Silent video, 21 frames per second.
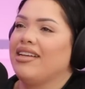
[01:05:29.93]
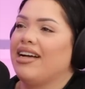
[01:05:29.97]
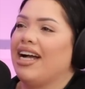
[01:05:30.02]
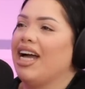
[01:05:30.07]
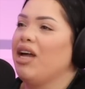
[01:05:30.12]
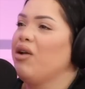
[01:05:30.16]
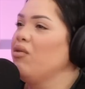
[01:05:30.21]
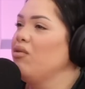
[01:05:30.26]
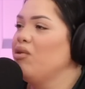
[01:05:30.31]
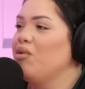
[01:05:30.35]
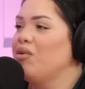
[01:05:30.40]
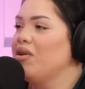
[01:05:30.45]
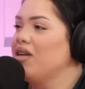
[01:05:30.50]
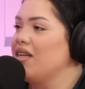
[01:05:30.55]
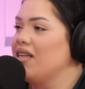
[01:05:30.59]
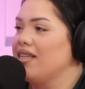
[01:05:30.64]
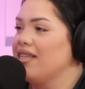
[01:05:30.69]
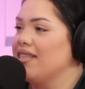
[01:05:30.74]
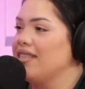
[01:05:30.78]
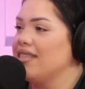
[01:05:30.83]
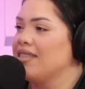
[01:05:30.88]
I don't know what
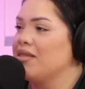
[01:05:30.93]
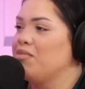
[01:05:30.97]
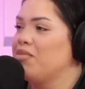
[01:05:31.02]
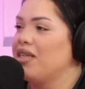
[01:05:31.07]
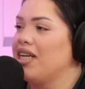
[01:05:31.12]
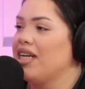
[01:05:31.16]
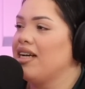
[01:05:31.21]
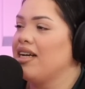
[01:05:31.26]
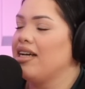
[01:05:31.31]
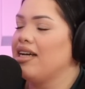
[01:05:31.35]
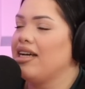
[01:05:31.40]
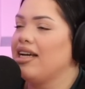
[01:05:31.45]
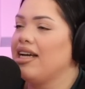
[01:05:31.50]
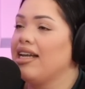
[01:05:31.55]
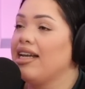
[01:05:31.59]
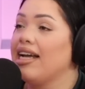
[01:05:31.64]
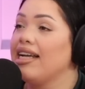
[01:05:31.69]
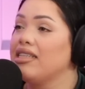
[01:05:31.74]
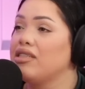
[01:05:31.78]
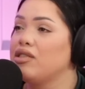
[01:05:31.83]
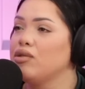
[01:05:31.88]
it is, but
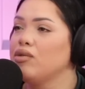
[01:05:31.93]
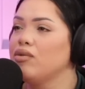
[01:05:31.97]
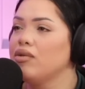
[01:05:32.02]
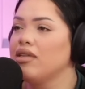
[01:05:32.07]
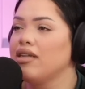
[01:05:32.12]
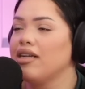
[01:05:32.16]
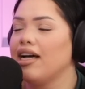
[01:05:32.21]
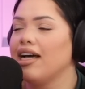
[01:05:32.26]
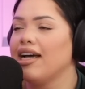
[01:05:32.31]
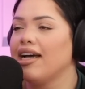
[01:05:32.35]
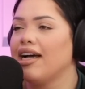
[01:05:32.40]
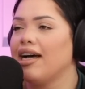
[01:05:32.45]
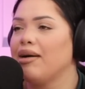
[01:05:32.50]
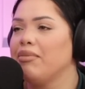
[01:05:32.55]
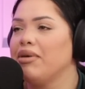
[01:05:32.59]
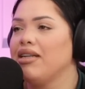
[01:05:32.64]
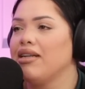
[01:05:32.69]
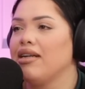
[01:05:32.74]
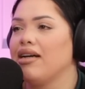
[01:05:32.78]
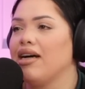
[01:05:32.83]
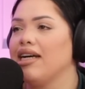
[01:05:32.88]
I
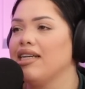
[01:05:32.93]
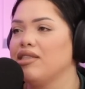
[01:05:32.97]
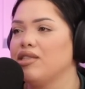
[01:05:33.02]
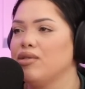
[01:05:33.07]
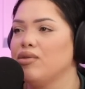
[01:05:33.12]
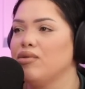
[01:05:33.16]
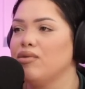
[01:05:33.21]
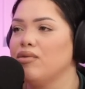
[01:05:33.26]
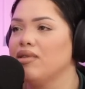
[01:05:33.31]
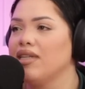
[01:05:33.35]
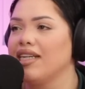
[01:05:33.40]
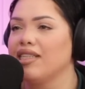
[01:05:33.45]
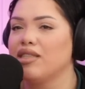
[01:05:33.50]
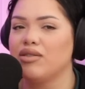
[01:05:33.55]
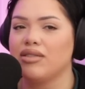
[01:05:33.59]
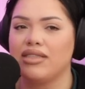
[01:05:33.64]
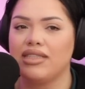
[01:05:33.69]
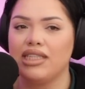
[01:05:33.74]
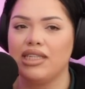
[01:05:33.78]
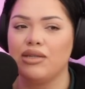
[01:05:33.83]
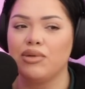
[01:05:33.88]
do like
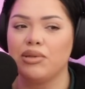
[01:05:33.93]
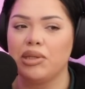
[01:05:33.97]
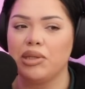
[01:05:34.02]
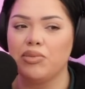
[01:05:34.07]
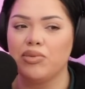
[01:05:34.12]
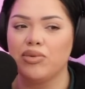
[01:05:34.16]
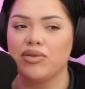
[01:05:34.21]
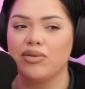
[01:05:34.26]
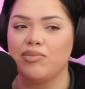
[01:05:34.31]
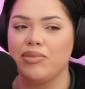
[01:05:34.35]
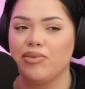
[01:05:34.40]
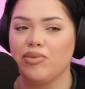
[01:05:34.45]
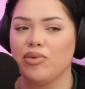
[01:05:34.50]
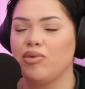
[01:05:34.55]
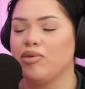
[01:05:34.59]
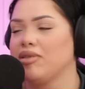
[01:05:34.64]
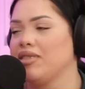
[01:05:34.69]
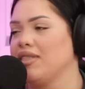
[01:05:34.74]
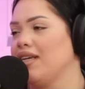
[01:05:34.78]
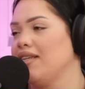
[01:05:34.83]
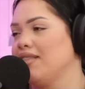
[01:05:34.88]
to see when people
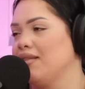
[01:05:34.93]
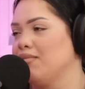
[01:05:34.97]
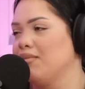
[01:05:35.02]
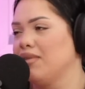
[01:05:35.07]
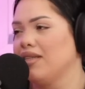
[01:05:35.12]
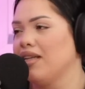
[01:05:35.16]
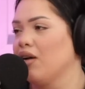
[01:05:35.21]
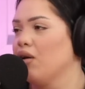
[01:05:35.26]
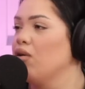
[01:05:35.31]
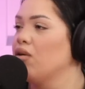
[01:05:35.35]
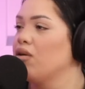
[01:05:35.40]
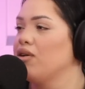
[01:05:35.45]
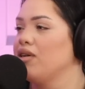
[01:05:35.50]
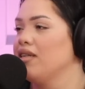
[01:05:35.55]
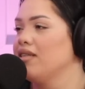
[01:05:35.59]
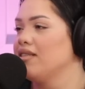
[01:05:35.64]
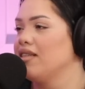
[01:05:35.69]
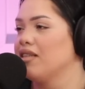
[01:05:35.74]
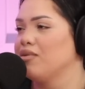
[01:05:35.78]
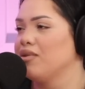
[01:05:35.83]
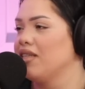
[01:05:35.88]
will say something like, oh,
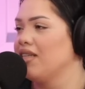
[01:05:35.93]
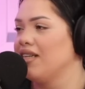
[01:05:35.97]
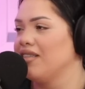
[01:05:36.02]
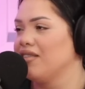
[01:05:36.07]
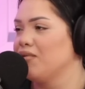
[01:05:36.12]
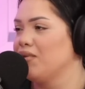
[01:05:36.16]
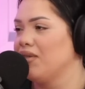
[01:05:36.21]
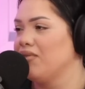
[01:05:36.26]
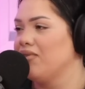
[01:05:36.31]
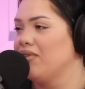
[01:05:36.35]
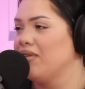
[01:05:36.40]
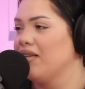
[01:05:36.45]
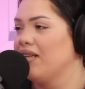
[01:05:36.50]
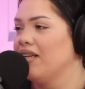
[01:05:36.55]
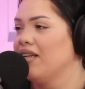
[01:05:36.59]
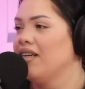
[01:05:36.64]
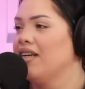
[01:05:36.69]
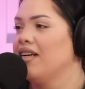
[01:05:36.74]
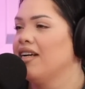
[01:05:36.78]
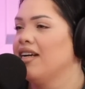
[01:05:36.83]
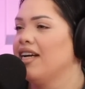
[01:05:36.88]
Karina's like really nice or whatever.
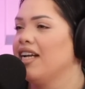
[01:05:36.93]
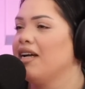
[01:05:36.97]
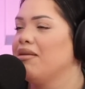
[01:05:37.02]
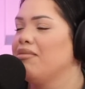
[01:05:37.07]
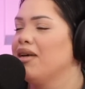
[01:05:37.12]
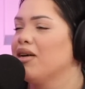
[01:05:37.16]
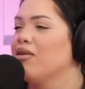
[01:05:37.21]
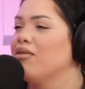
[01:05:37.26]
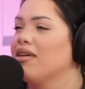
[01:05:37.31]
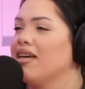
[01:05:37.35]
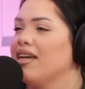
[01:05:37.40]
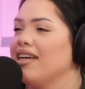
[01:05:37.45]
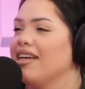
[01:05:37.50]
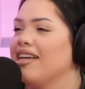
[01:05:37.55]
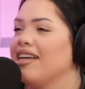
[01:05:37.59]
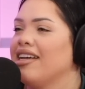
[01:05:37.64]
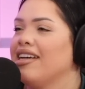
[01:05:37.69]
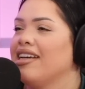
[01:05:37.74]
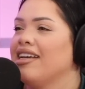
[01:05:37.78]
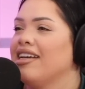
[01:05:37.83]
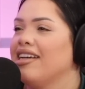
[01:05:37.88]
And I'm like,
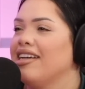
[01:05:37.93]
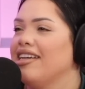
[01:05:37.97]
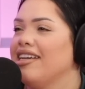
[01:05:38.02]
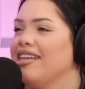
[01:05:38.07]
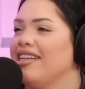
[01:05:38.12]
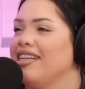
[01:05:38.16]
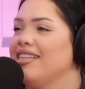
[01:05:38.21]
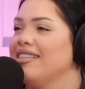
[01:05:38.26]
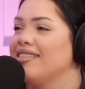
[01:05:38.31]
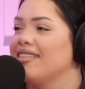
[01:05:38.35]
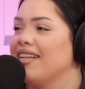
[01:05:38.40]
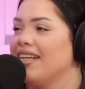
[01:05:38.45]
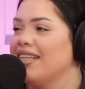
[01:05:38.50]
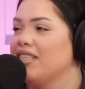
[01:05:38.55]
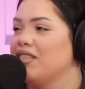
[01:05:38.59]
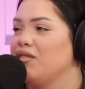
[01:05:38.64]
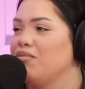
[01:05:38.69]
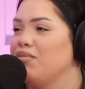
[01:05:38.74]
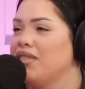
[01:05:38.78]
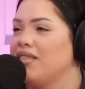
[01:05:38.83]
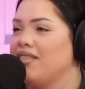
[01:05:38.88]
okay, it is
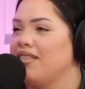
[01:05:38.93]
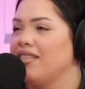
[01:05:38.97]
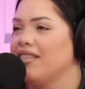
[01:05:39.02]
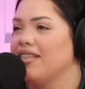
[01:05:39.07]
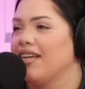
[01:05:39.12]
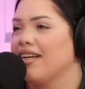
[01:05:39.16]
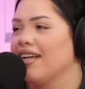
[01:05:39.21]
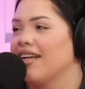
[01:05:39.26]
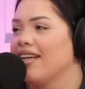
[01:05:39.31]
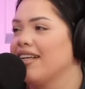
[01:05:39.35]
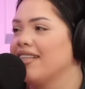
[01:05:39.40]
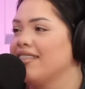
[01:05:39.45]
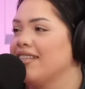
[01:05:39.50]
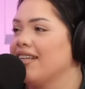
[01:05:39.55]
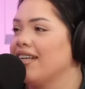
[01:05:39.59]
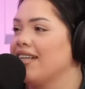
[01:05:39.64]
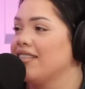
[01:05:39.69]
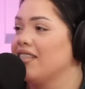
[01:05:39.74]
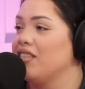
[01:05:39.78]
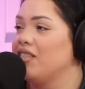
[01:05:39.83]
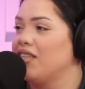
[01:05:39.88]
nice to be seen like, I guess
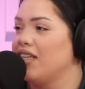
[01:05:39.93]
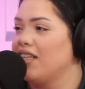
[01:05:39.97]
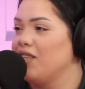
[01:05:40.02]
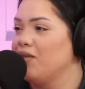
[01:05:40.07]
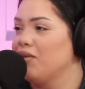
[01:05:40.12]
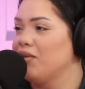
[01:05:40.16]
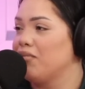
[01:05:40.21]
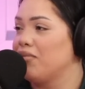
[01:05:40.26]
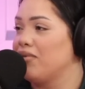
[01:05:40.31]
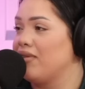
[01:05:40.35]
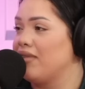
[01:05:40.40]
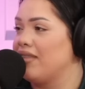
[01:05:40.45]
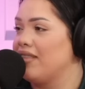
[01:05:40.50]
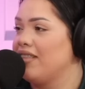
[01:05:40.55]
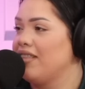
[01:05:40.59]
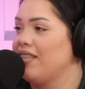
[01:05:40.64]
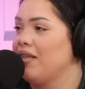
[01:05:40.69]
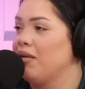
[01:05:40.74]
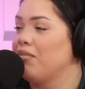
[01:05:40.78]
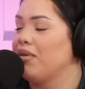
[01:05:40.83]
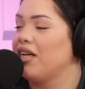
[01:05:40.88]
like as a genuine
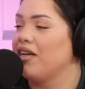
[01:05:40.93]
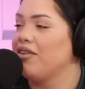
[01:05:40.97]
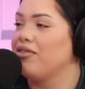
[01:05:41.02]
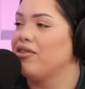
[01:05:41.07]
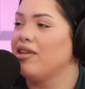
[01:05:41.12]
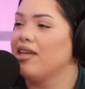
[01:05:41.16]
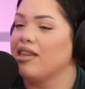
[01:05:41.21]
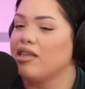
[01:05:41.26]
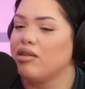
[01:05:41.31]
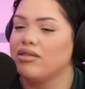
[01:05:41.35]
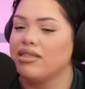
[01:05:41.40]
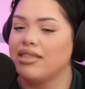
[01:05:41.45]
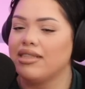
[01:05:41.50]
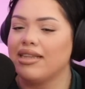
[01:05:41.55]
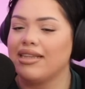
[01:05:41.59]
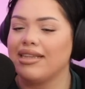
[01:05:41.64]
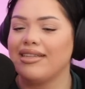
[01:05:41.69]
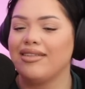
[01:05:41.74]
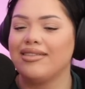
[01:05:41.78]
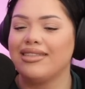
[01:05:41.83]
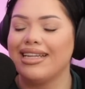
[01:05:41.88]
person, but I feel like there's
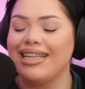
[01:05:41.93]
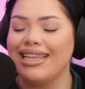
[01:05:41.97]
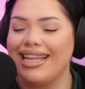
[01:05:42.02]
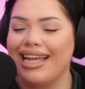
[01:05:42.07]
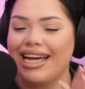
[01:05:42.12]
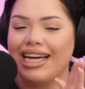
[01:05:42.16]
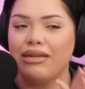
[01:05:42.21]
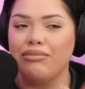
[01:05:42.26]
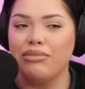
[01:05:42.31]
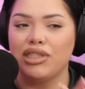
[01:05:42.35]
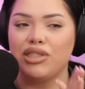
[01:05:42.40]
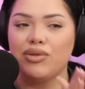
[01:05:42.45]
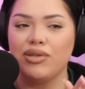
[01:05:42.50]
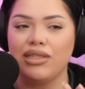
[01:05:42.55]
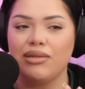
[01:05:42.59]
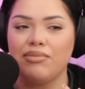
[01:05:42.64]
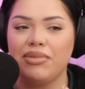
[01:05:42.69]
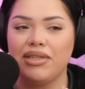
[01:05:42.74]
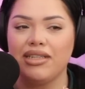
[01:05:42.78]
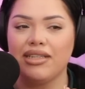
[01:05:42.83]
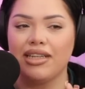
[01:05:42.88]
a line
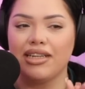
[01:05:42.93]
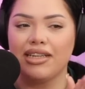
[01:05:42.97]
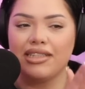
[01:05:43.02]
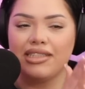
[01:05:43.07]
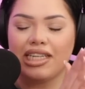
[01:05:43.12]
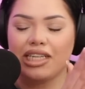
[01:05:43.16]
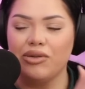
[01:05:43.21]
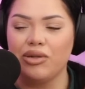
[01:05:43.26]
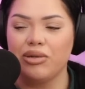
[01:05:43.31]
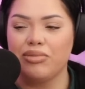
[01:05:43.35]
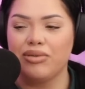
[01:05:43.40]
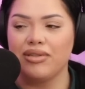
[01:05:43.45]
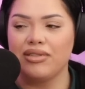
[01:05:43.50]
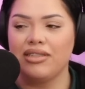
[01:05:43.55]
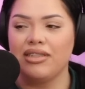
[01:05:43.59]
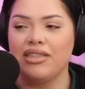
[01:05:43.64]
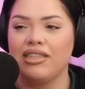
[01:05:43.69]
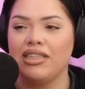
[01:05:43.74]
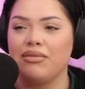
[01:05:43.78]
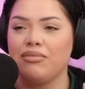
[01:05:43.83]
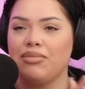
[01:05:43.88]
between being like a genuine
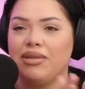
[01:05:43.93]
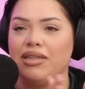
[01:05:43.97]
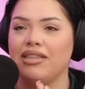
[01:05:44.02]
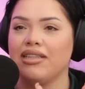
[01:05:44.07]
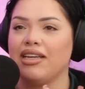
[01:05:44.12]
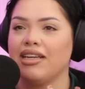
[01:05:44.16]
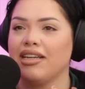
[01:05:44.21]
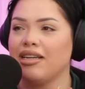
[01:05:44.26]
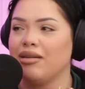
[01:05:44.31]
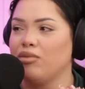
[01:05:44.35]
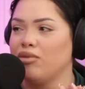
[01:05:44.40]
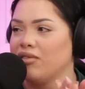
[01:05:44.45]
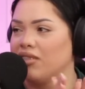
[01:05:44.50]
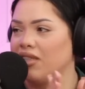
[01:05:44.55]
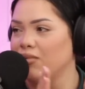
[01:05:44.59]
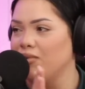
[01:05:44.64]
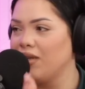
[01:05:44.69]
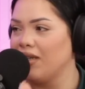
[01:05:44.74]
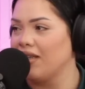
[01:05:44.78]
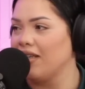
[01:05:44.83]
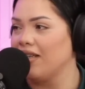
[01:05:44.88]
person and then being like a
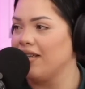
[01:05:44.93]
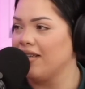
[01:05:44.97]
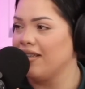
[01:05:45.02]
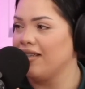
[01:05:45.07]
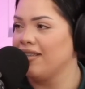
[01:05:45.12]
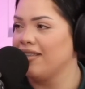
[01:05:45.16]
mosca muerta.